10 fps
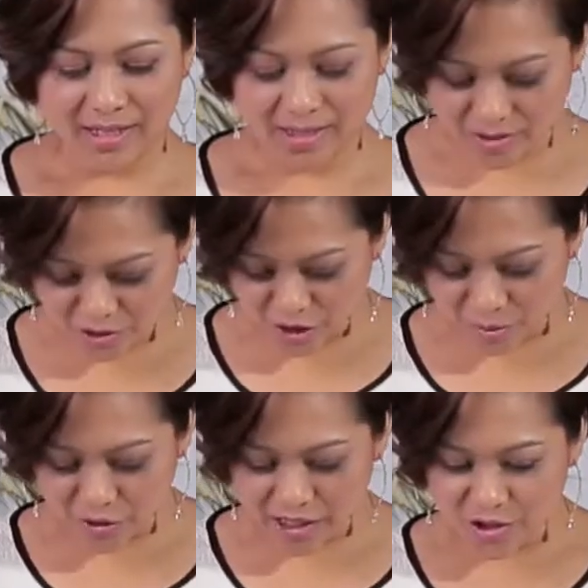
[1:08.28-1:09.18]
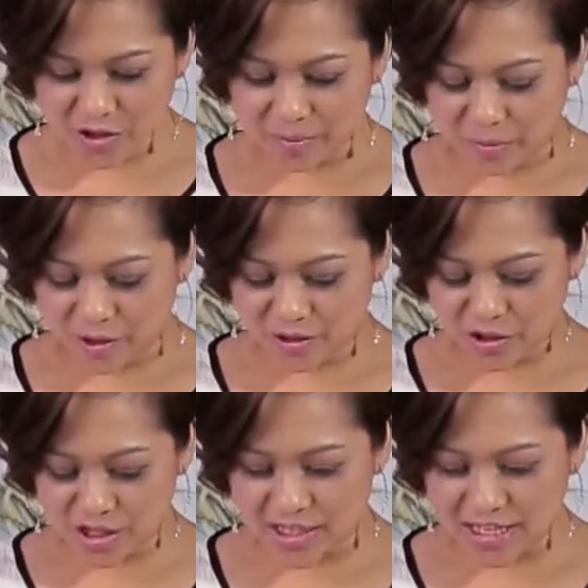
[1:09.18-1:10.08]
So do not bring it to a boil,
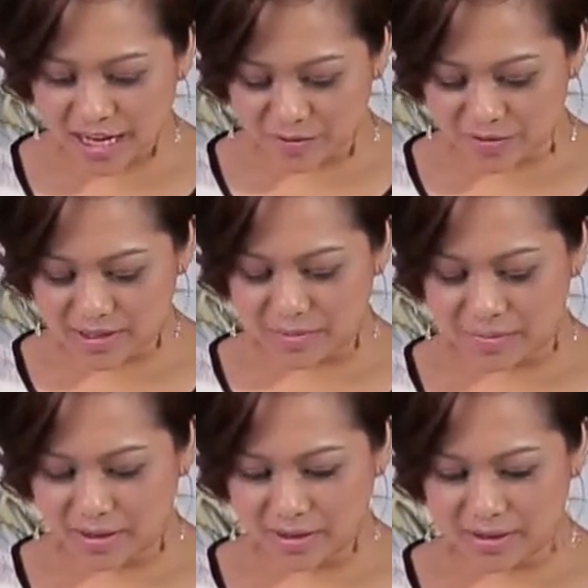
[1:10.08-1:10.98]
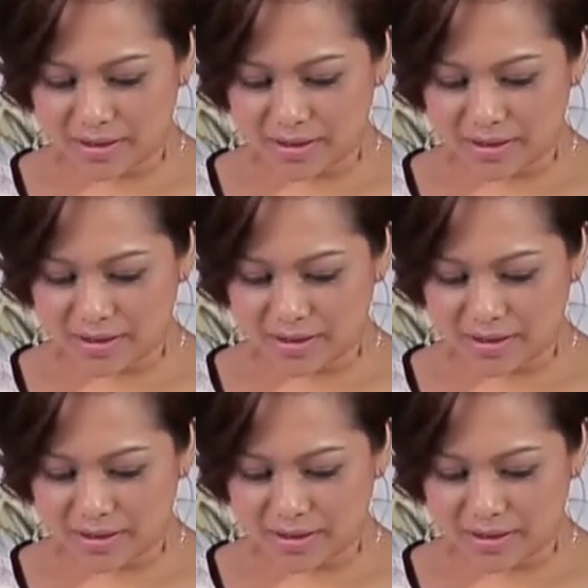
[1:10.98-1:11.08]
just enough, simmer.